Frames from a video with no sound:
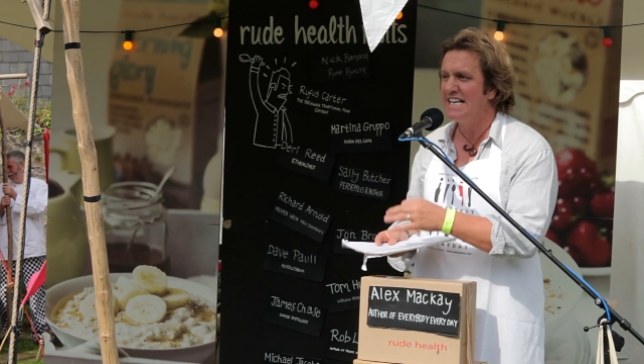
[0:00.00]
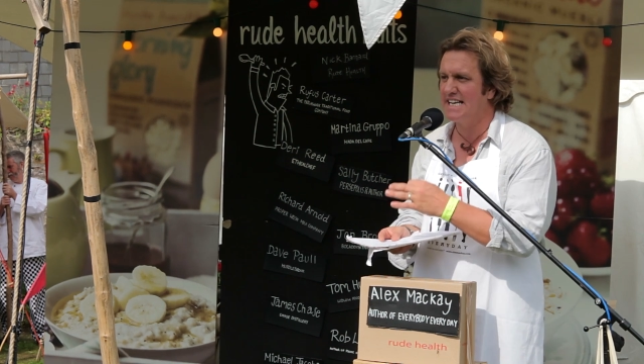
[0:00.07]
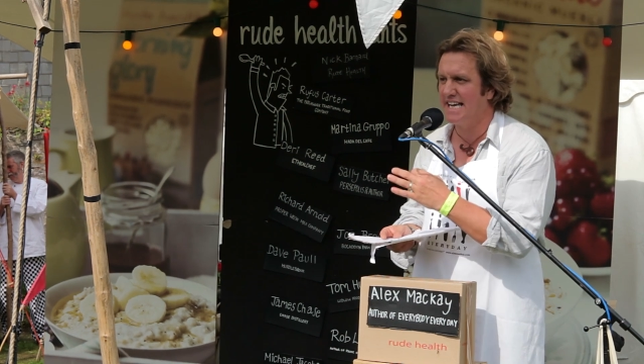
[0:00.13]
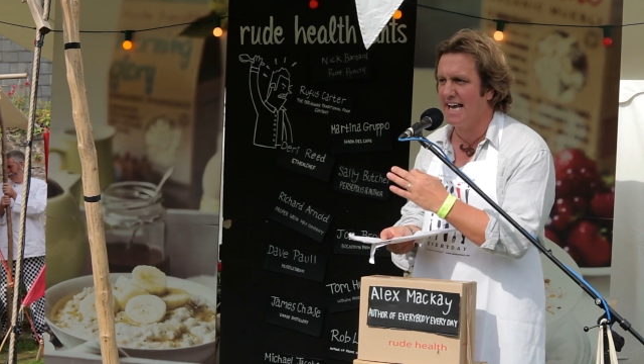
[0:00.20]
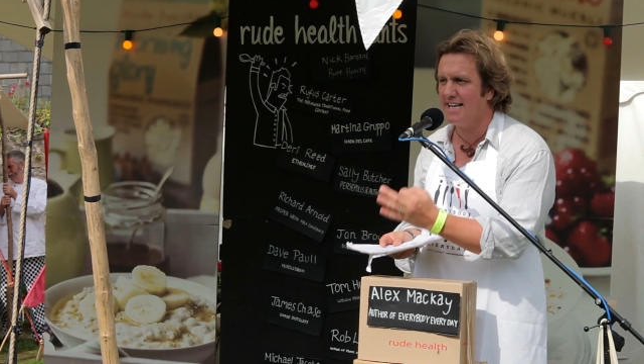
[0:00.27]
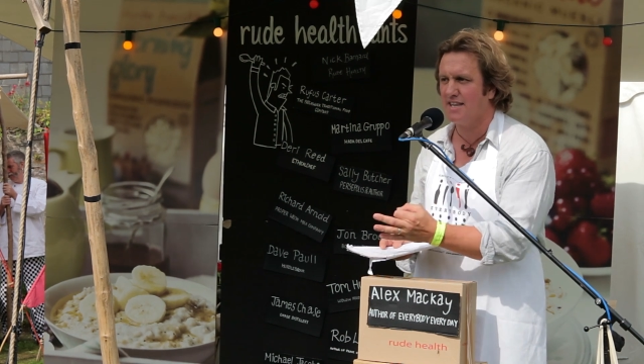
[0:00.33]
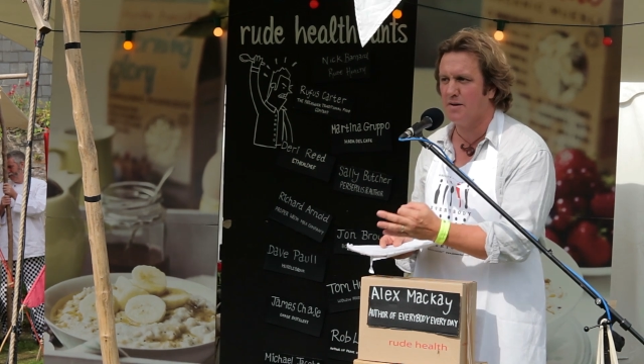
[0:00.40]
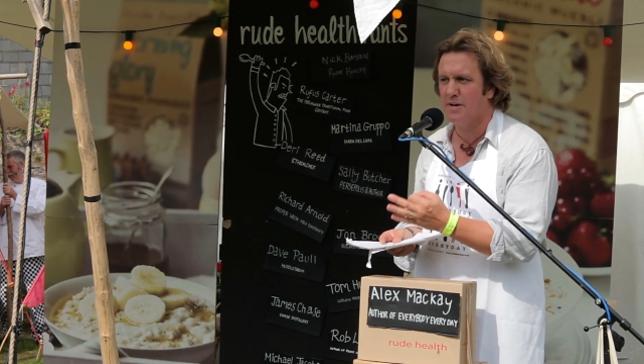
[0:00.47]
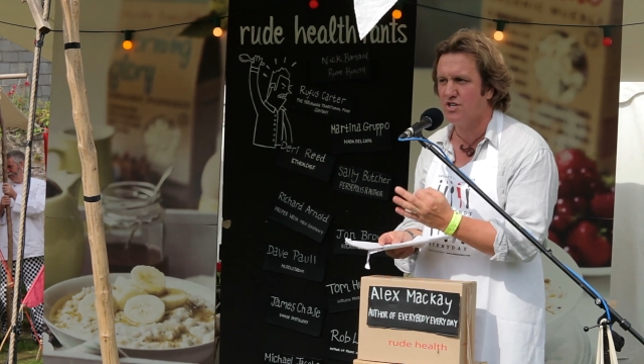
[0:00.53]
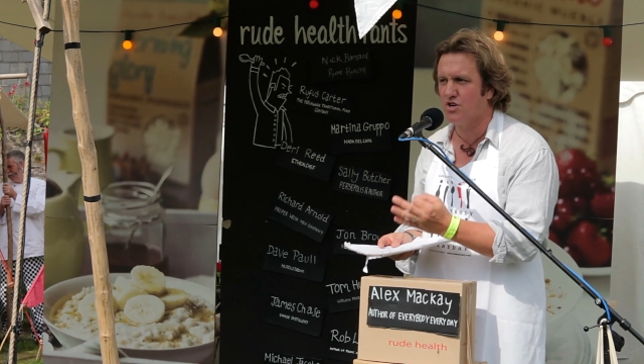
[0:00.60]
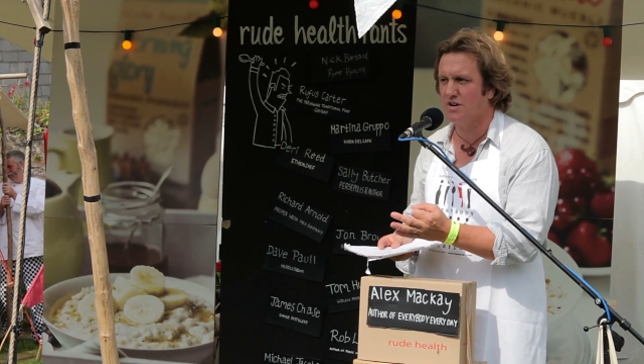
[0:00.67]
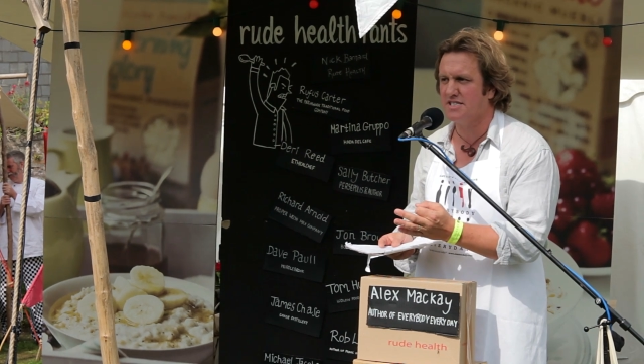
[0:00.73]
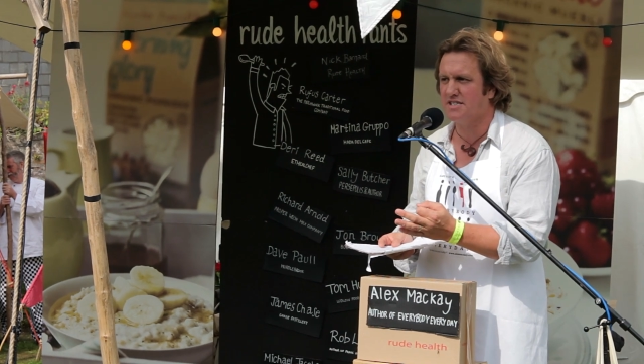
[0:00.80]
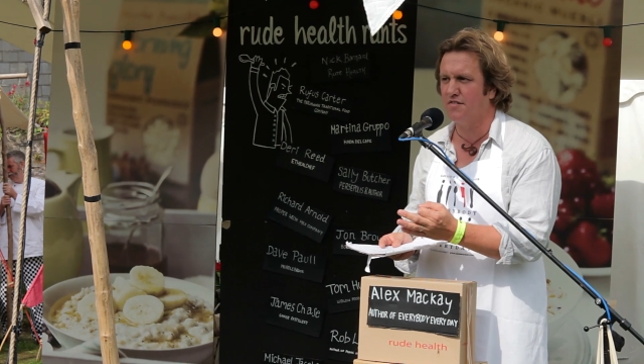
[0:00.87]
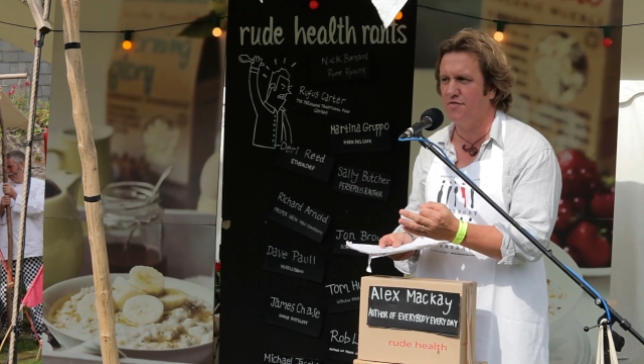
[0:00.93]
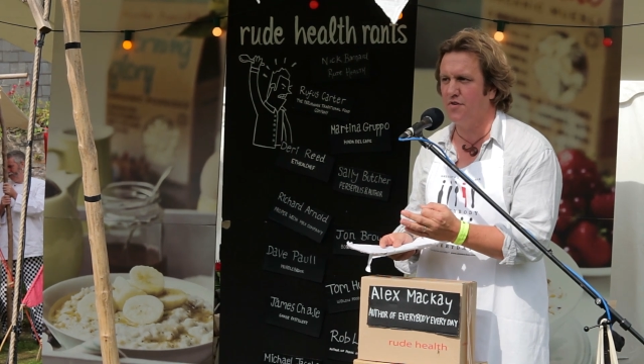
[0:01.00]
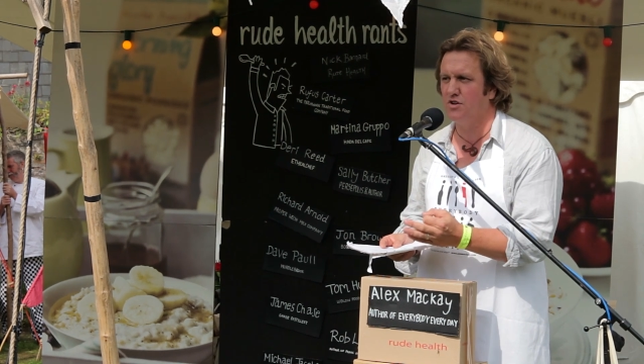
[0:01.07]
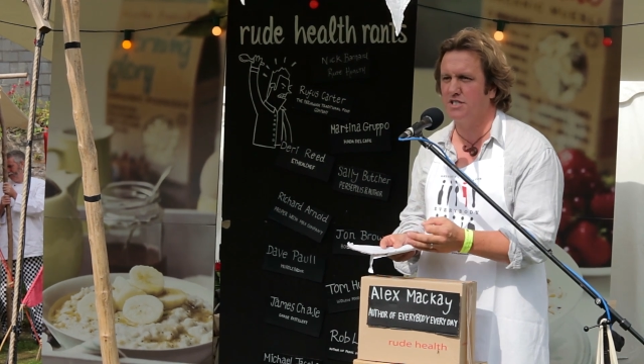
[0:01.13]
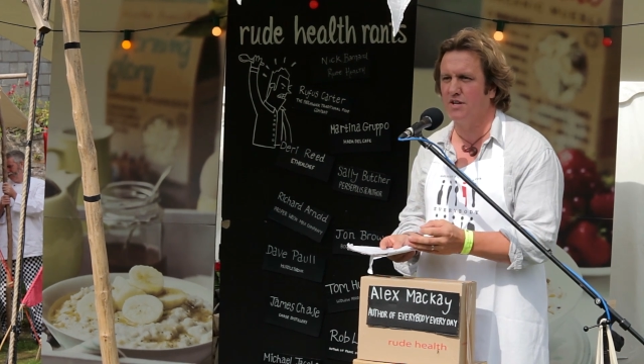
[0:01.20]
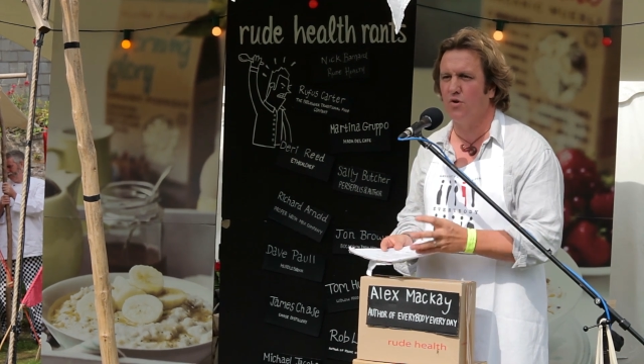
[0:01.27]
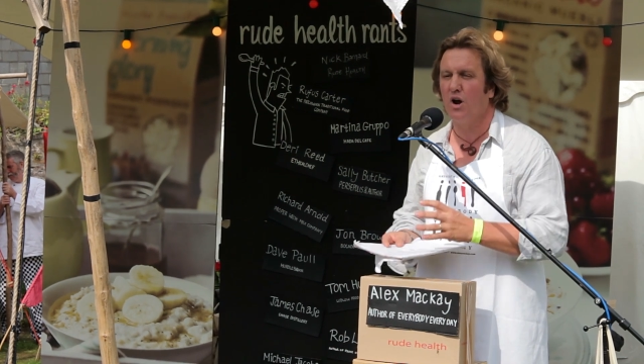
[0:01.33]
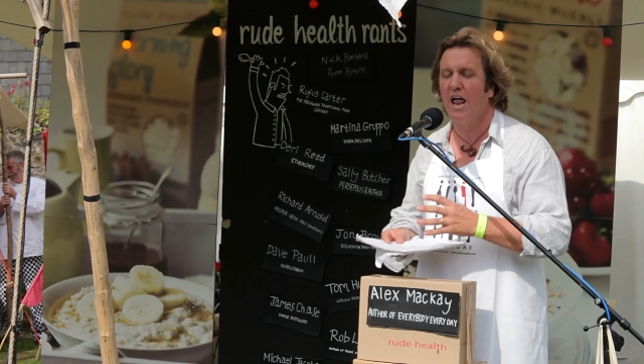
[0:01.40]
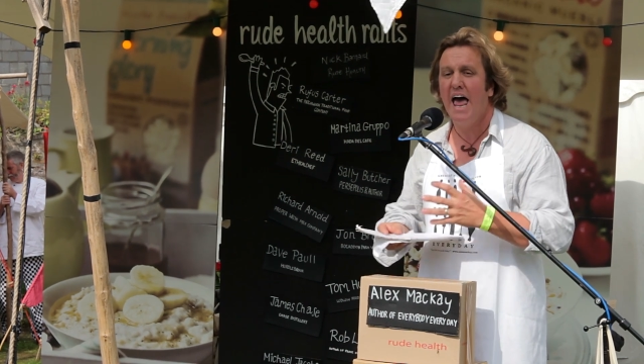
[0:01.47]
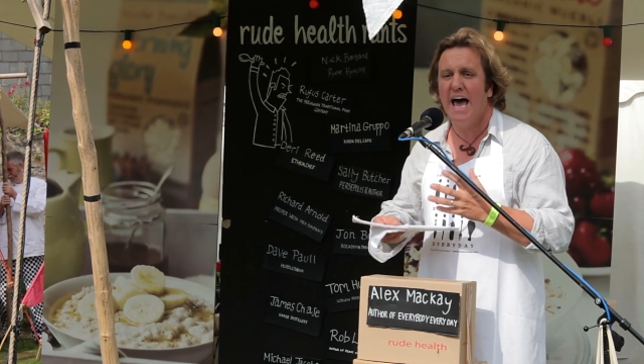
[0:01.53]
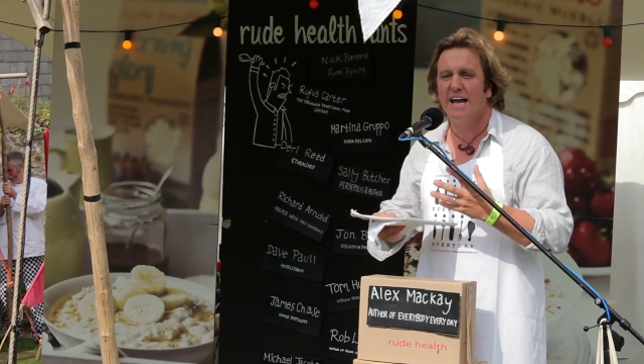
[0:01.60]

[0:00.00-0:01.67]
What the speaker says: to get them interested first of all,